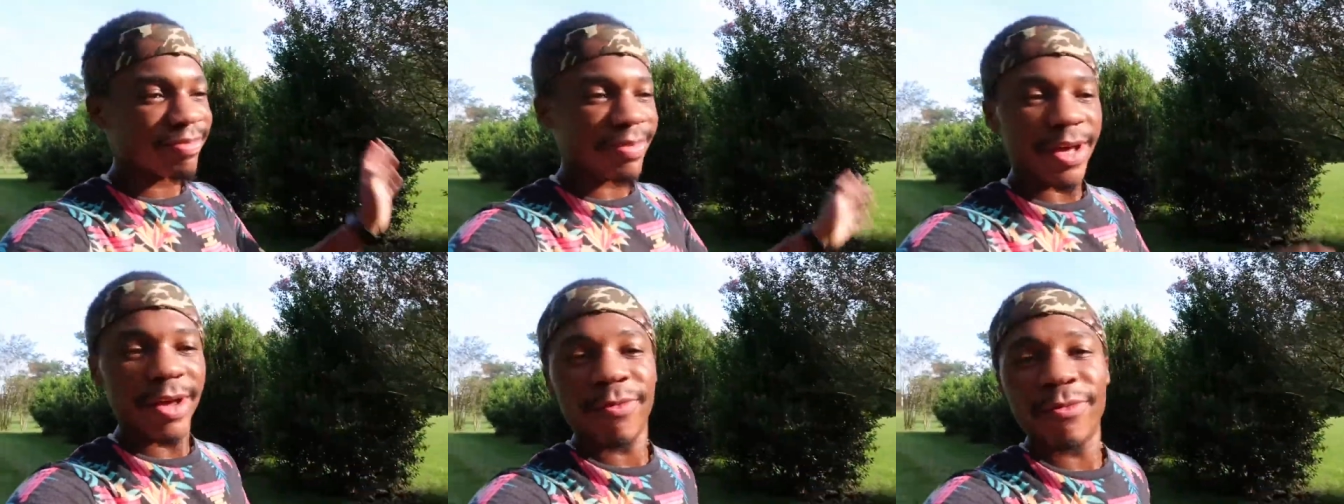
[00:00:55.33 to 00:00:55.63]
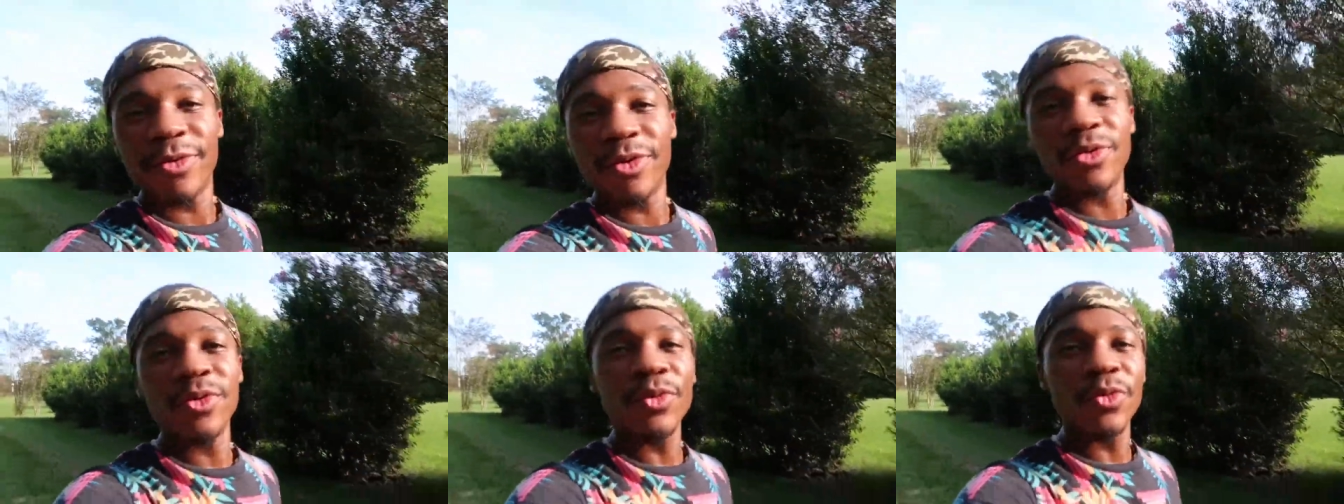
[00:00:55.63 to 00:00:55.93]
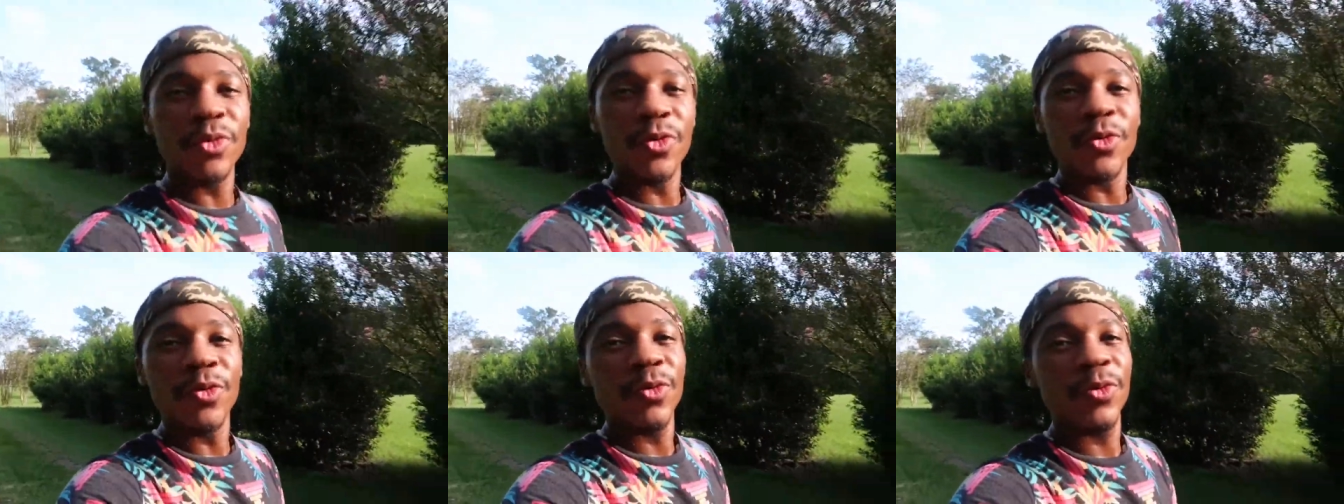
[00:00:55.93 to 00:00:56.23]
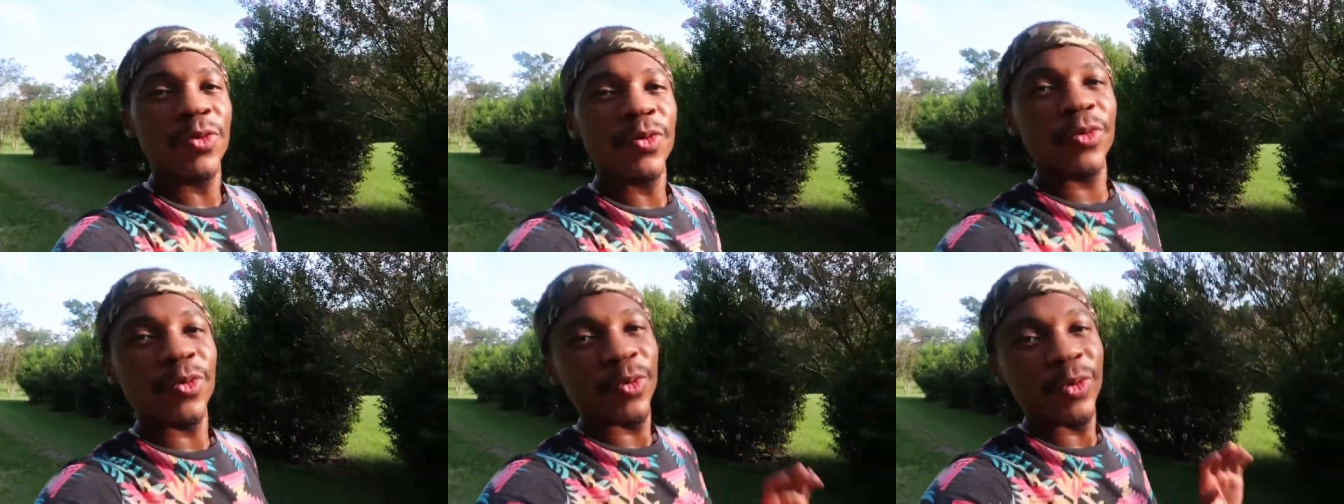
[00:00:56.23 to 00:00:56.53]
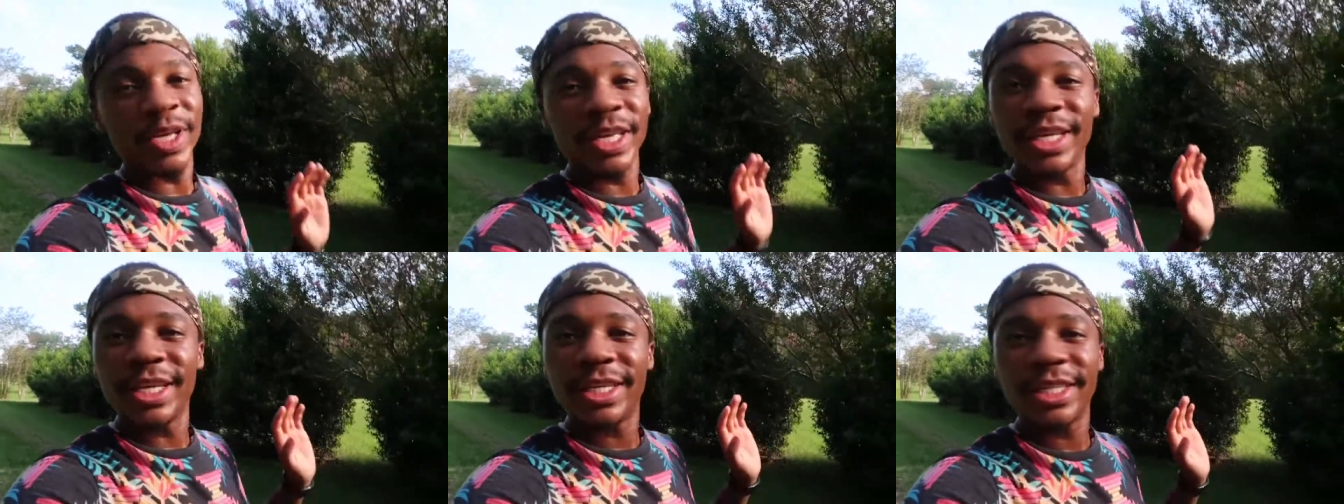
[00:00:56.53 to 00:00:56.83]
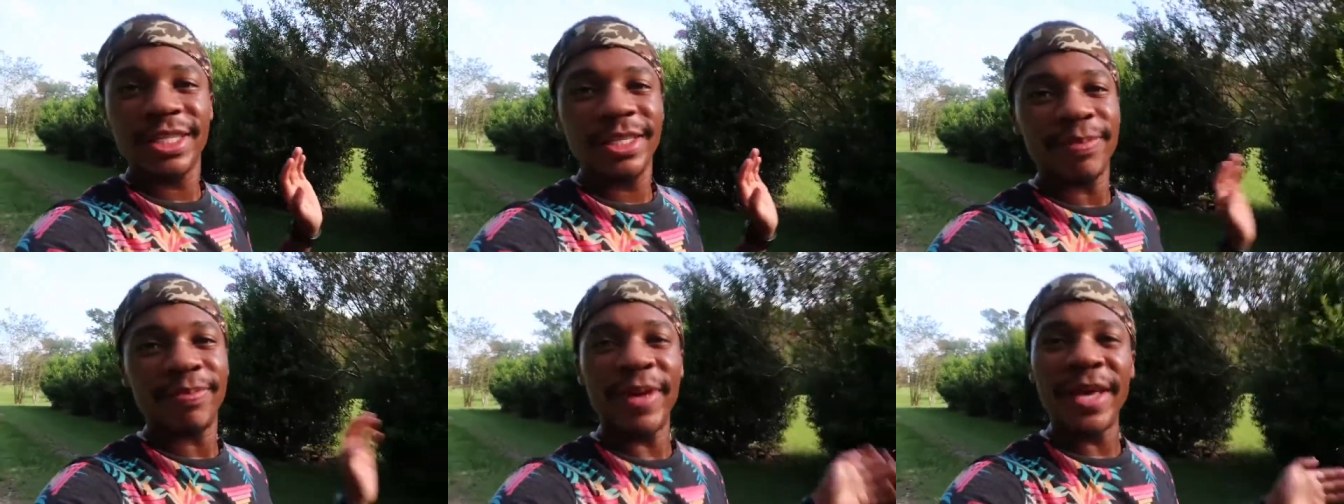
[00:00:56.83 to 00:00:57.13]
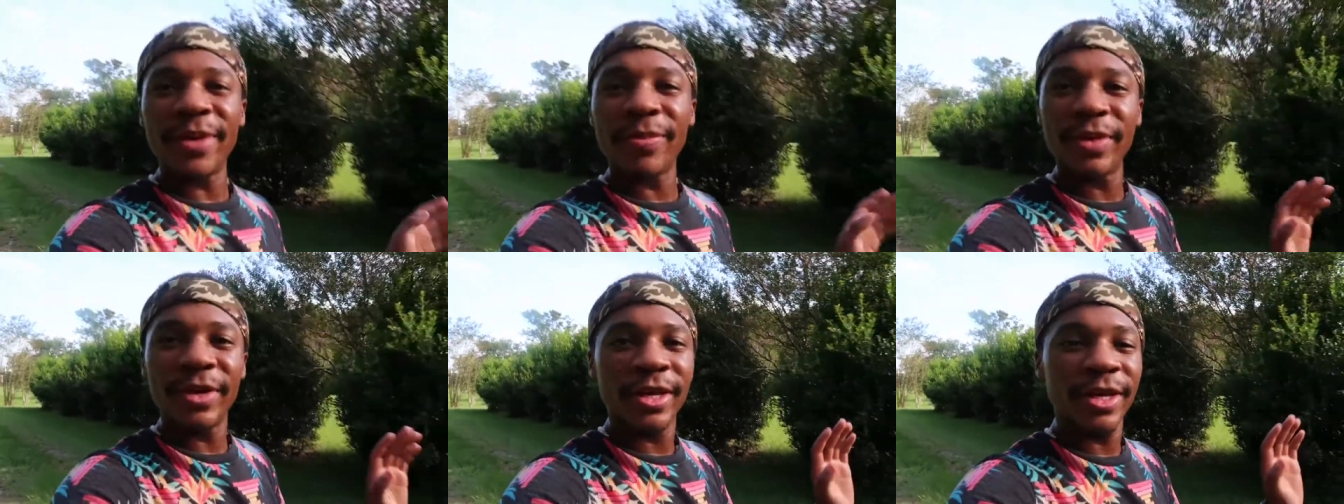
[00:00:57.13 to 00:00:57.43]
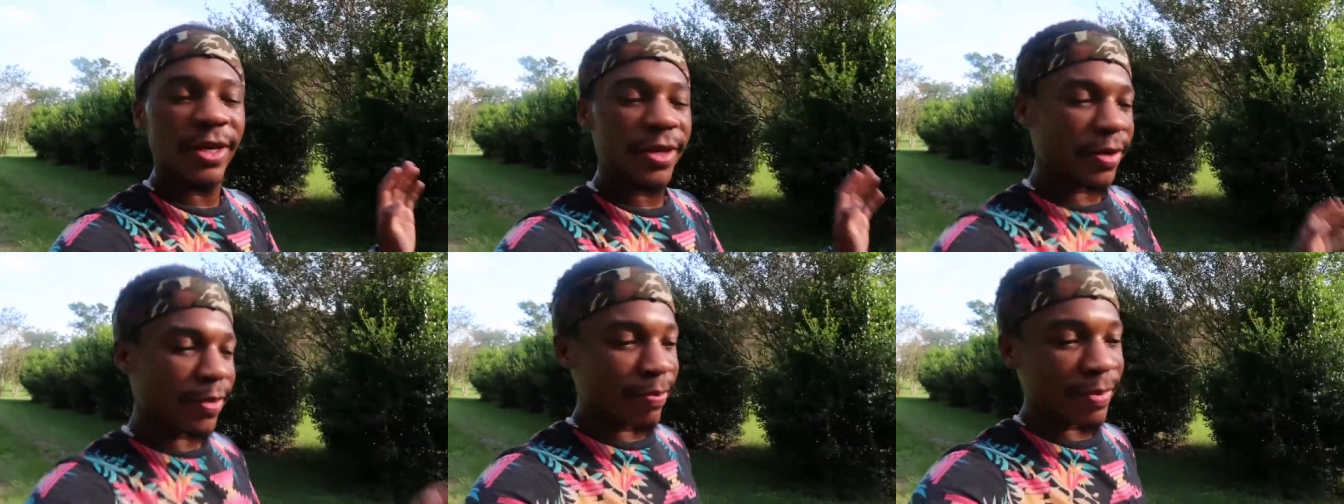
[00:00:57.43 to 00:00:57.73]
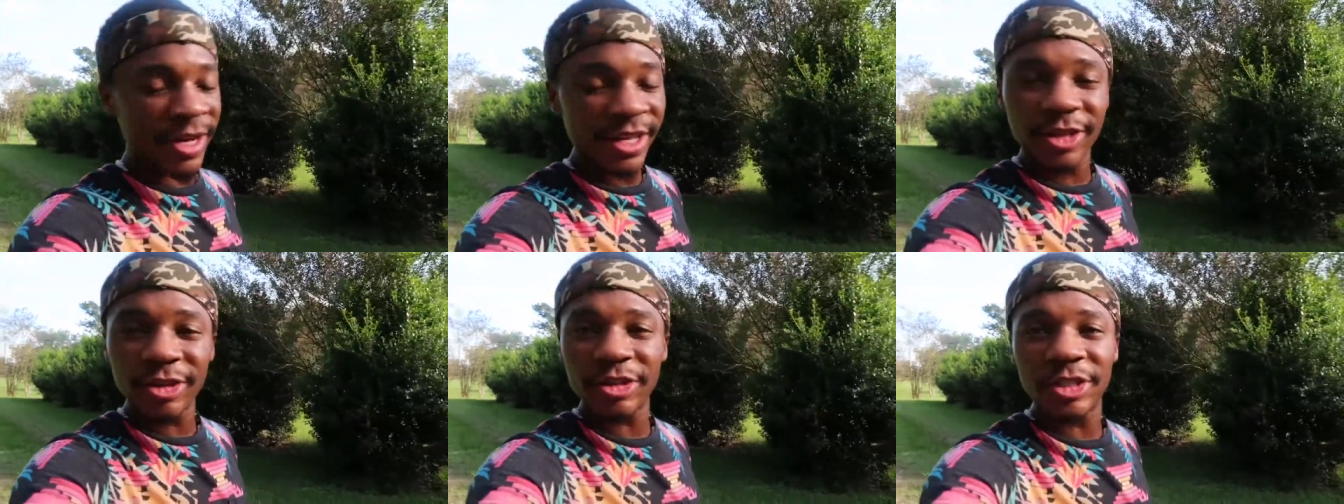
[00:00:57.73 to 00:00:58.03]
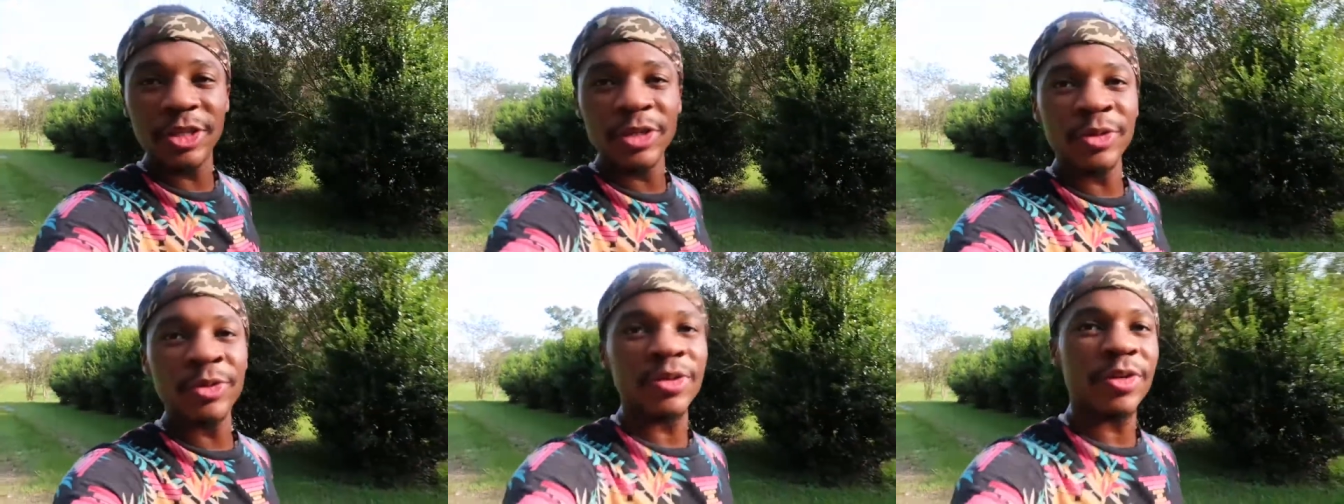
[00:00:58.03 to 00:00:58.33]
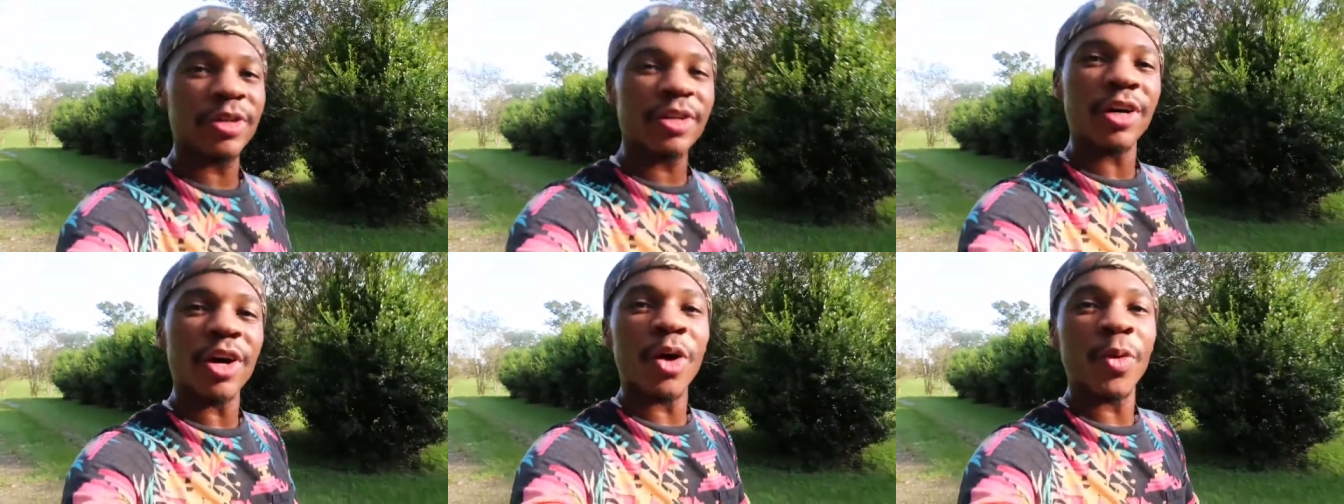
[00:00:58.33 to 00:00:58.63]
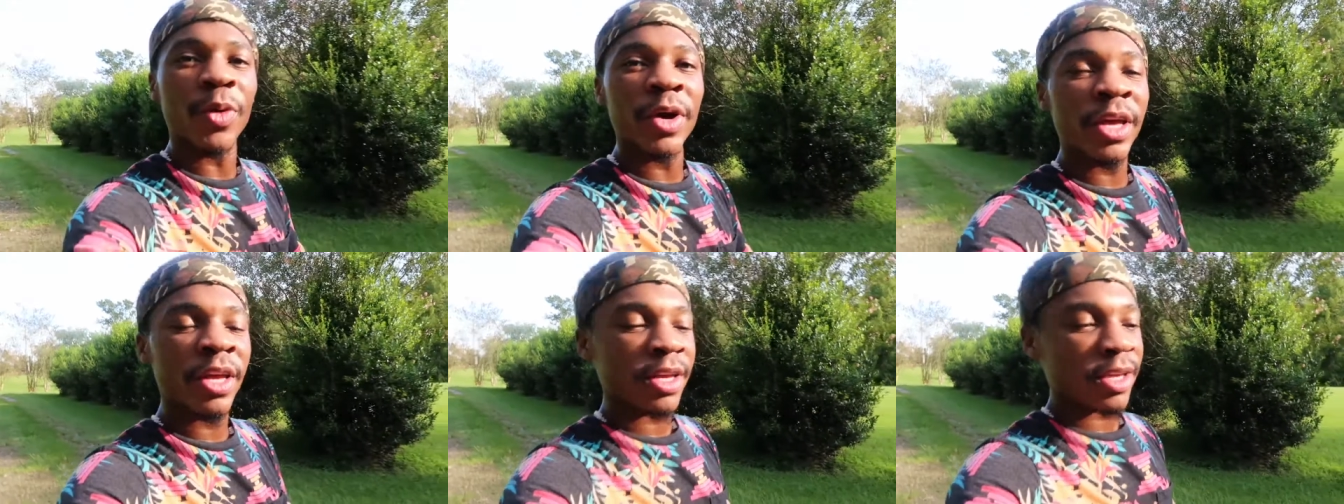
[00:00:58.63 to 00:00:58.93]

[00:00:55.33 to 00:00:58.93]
a few weeks, maybe a month or two away.